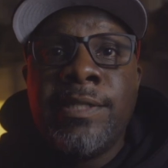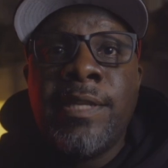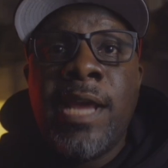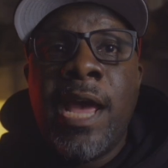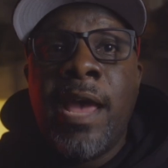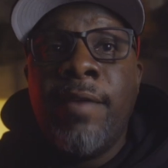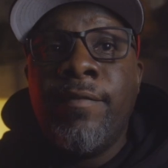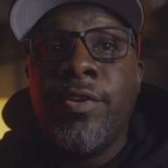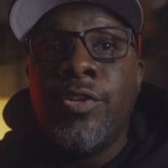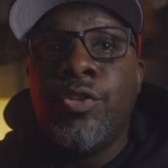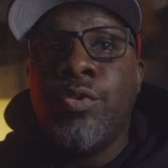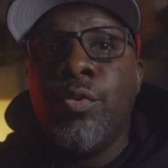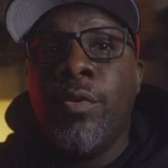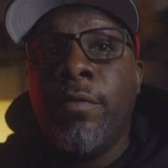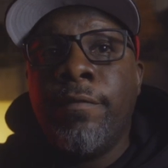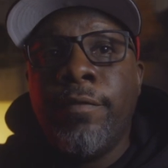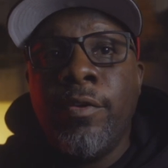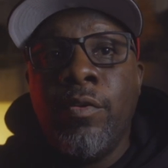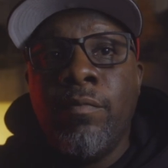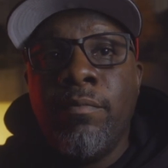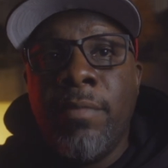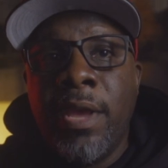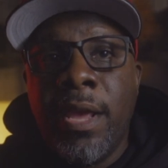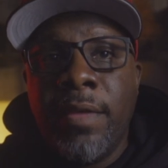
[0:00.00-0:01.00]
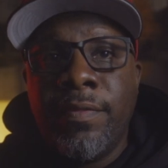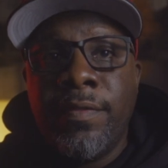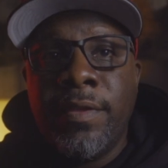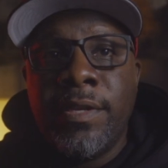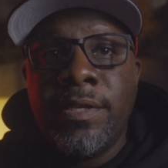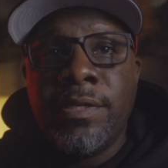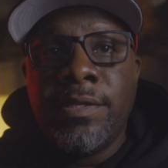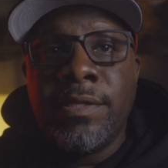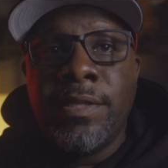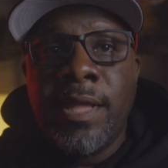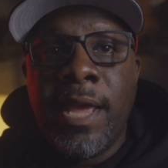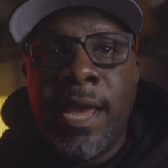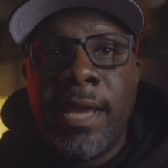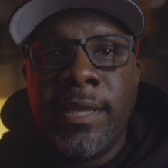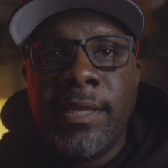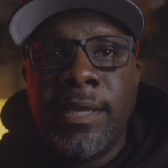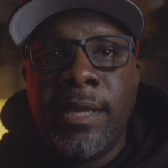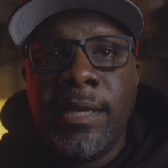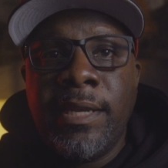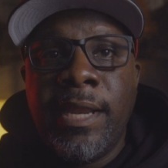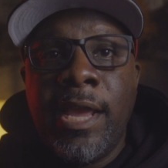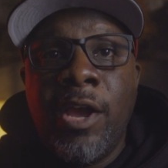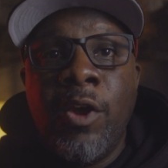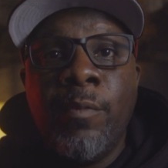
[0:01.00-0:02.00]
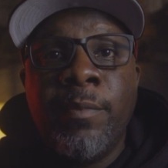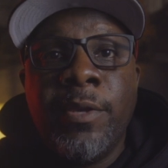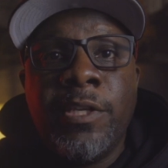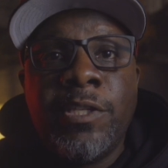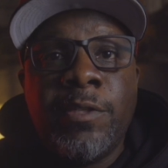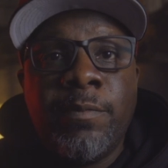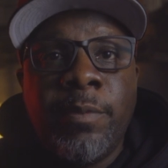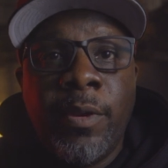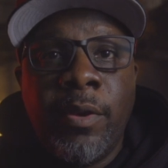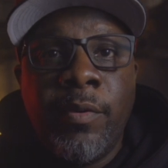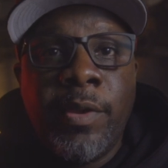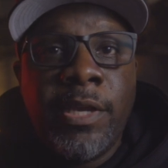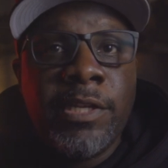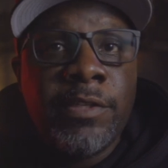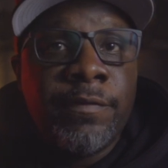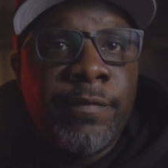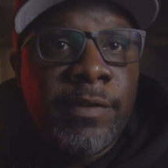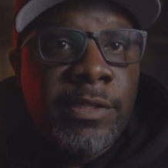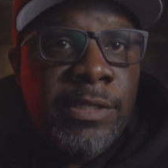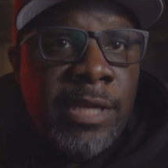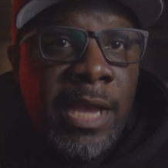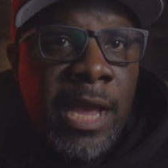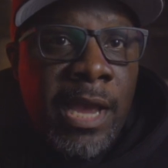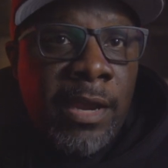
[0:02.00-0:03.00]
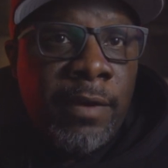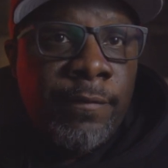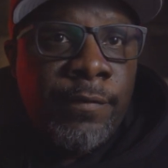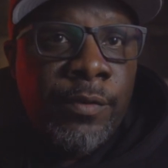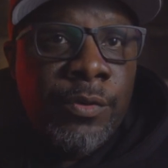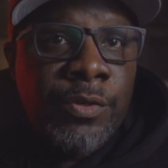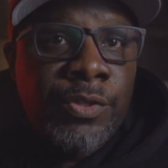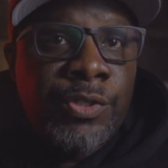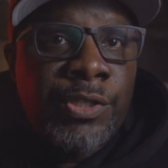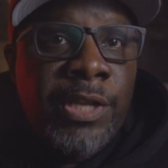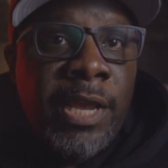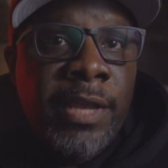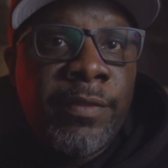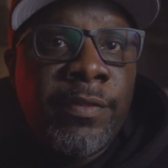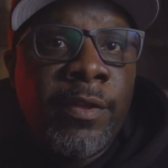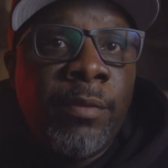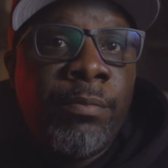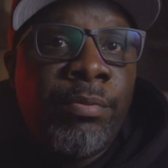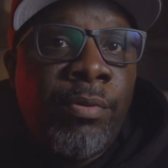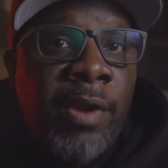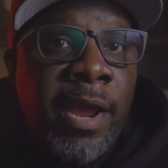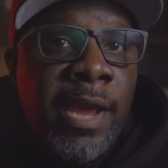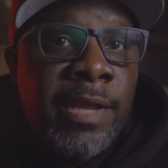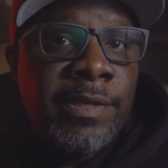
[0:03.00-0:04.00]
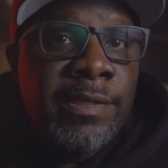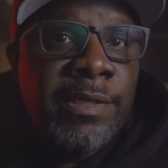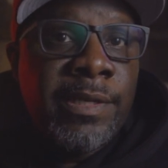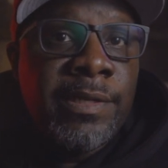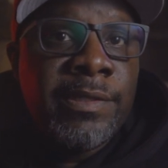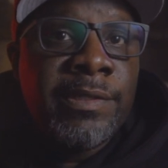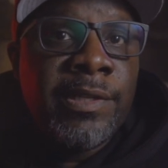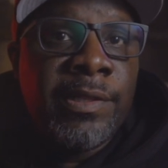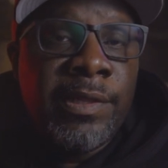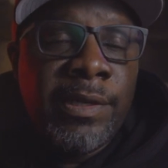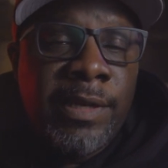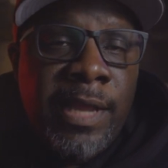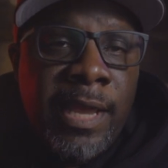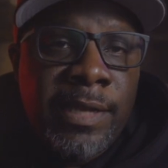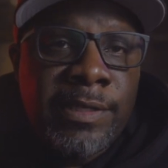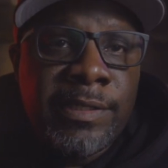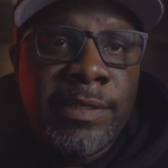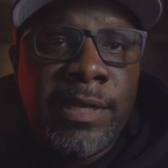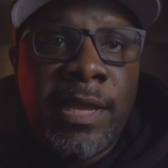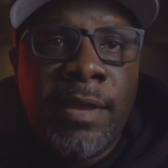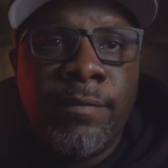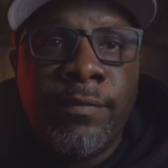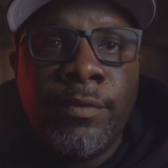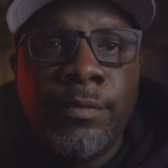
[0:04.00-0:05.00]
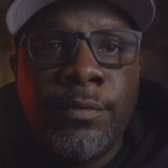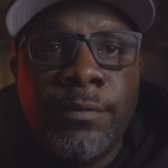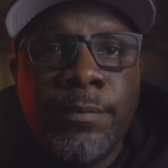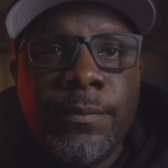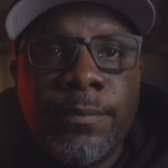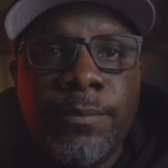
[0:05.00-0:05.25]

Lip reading: dive into a few methods that can help experienced photographers take their pricing to the next level.